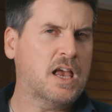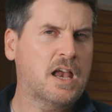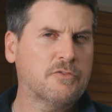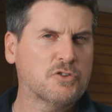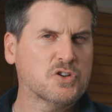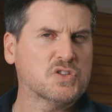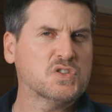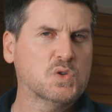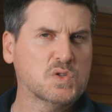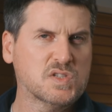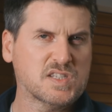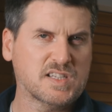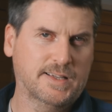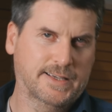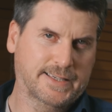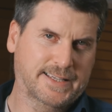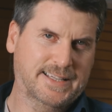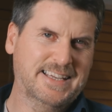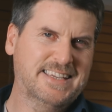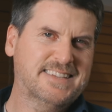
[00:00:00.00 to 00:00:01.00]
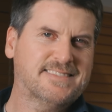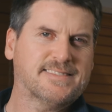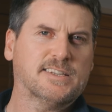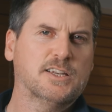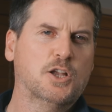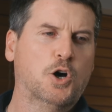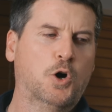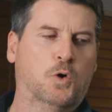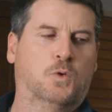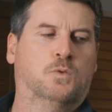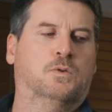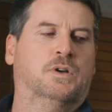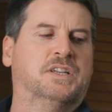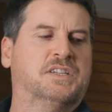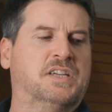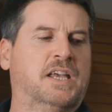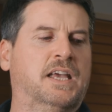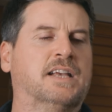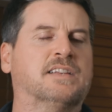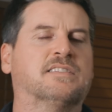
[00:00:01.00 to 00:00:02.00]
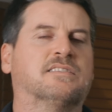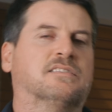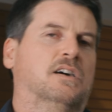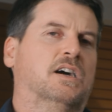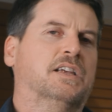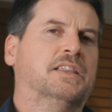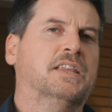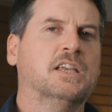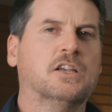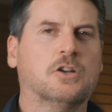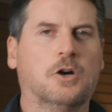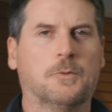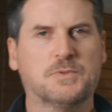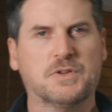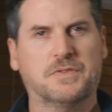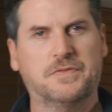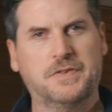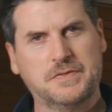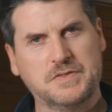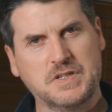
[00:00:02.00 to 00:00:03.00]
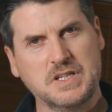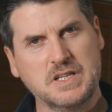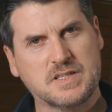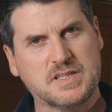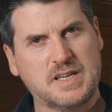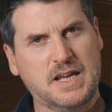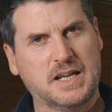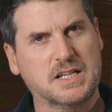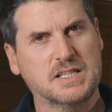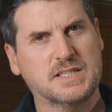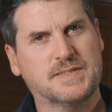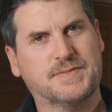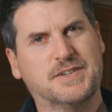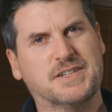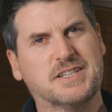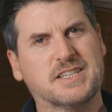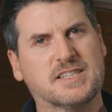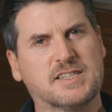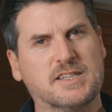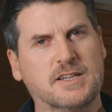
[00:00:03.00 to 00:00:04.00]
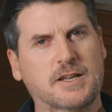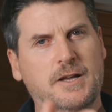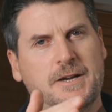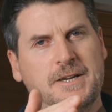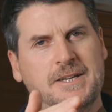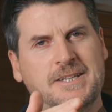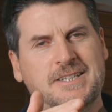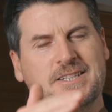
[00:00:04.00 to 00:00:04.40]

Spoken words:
ever so slightly slow. It takes, I think, up to 15 seconds for it to slide